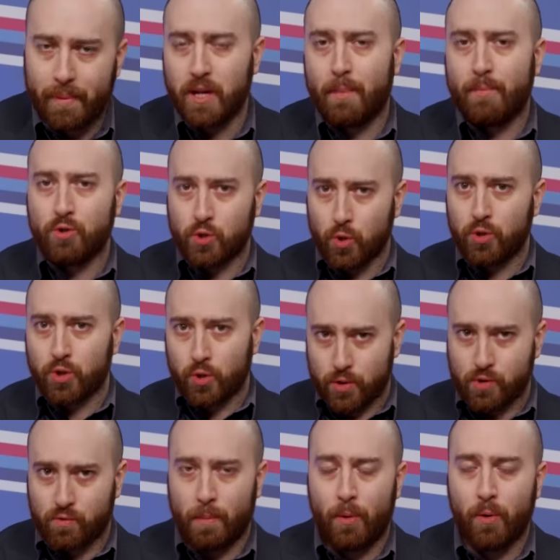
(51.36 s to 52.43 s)
PW Torch
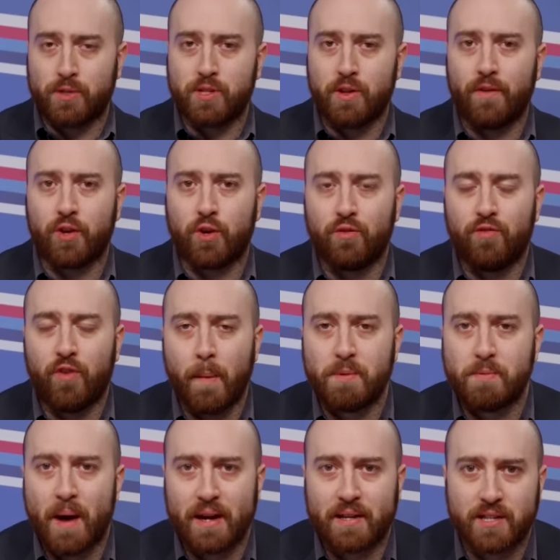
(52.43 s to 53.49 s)
also reported on the good vibes
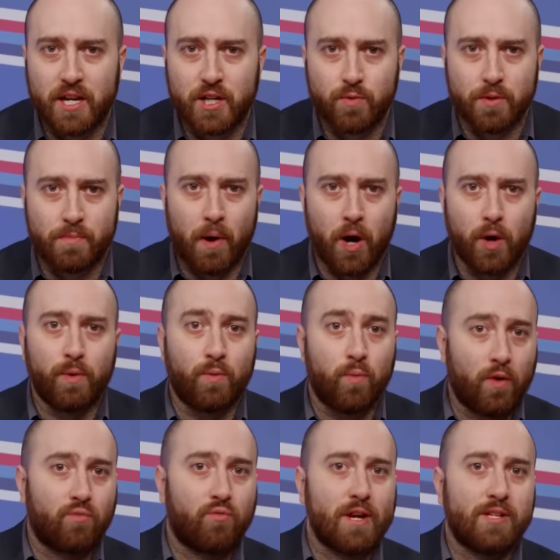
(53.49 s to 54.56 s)
backstage with Punk, with
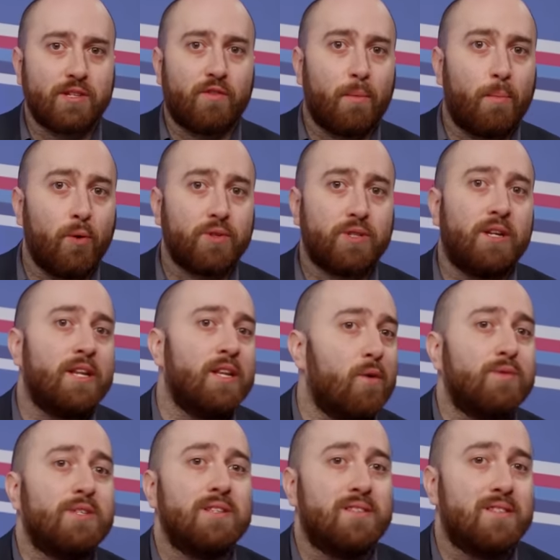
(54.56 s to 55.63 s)
one wrestler reportedly
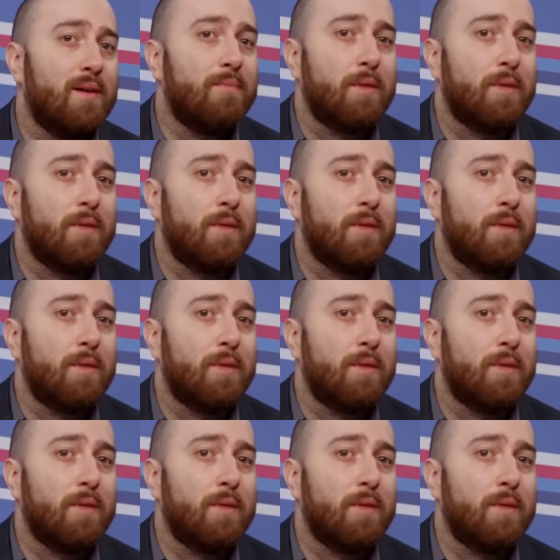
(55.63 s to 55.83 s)
noting then